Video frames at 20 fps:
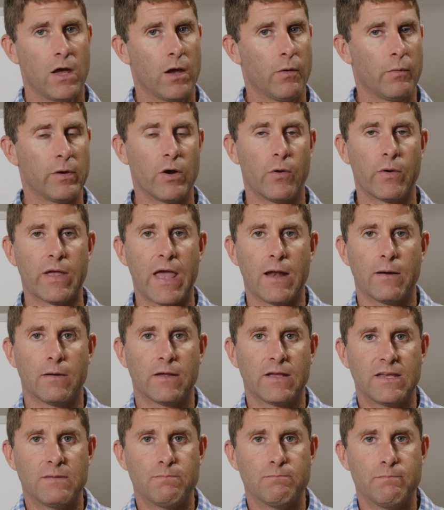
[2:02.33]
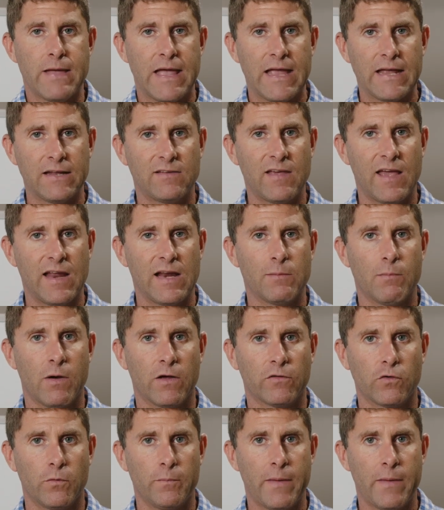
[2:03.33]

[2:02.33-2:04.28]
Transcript: And we know, again, maintaining muscle